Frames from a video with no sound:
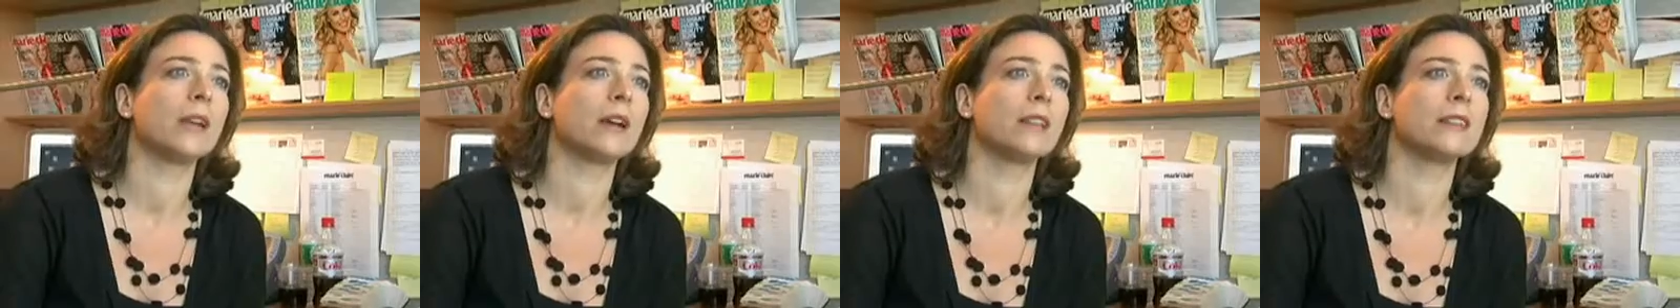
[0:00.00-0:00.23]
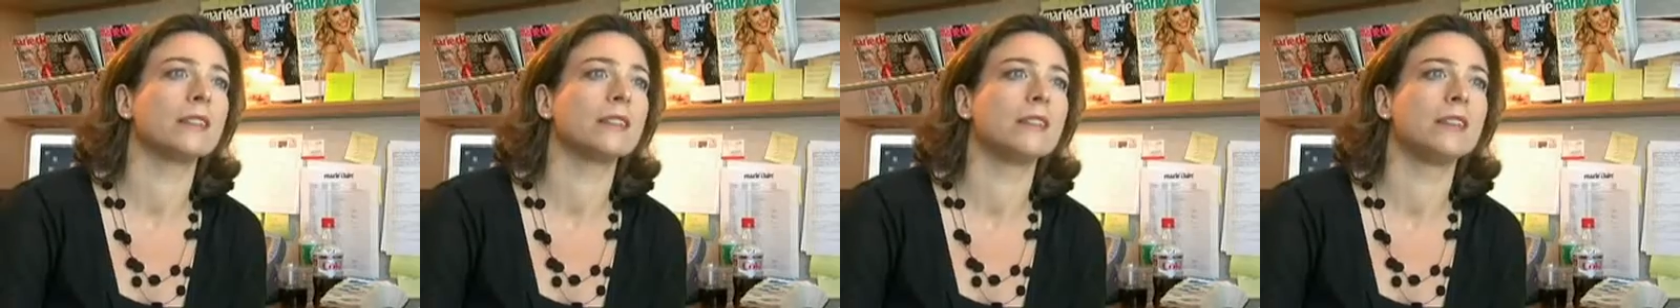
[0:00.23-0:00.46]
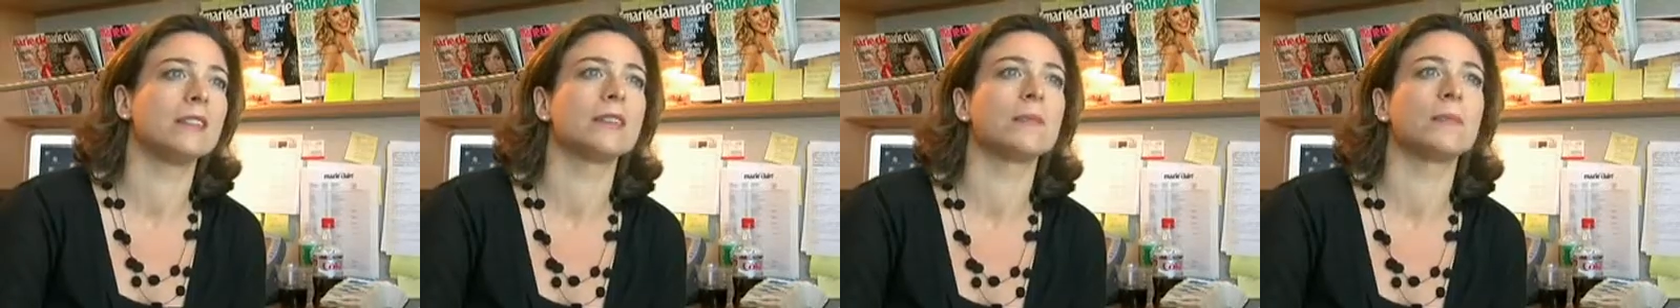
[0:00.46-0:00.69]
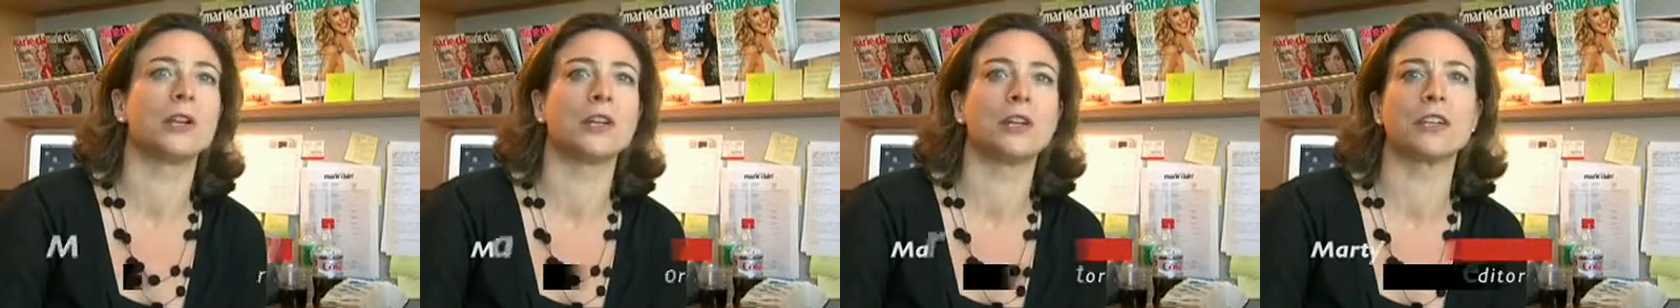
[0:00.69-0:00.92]
behind the scenes
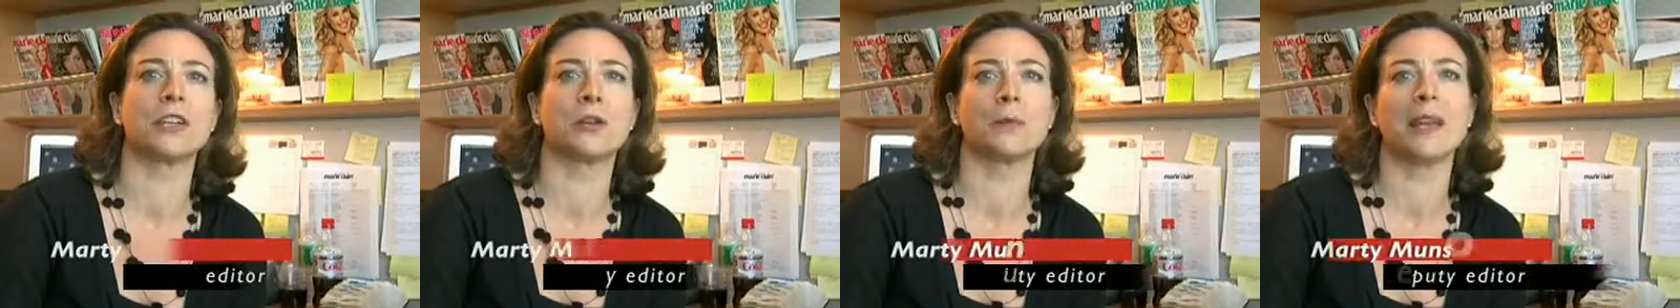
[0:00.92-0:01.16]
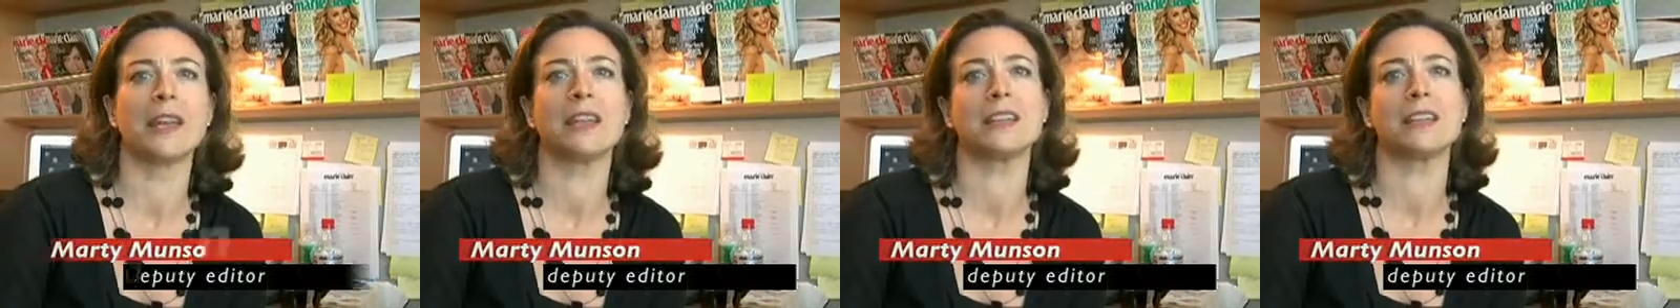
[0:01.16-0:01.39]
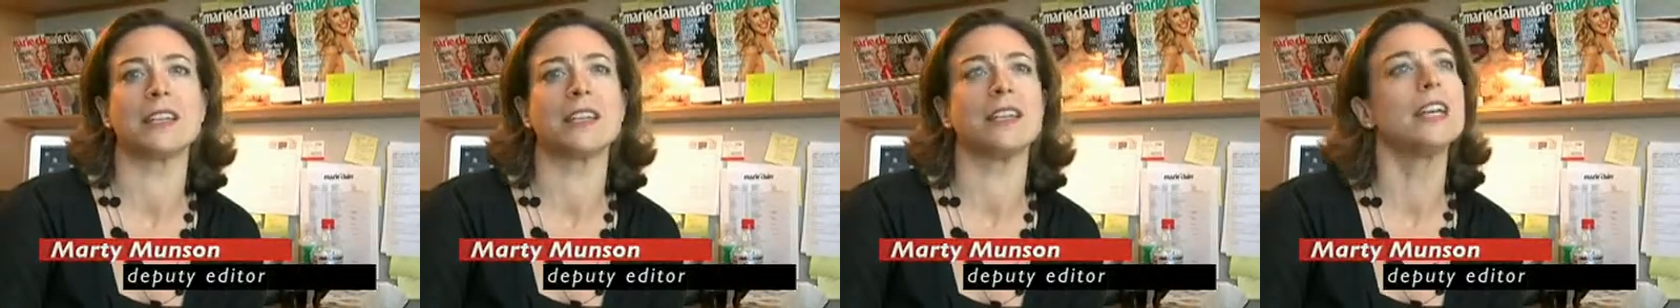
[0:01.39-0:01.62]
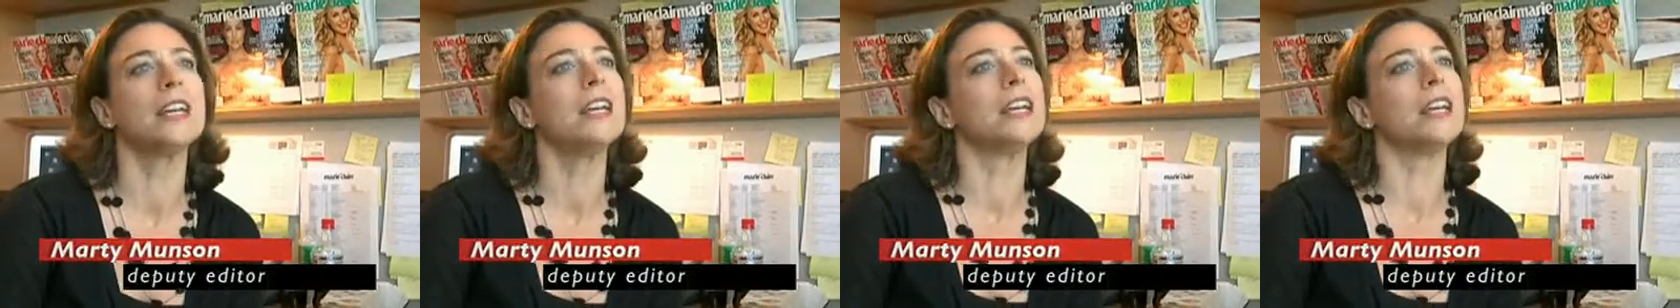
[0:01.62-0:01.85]
at Marie Claire magazine,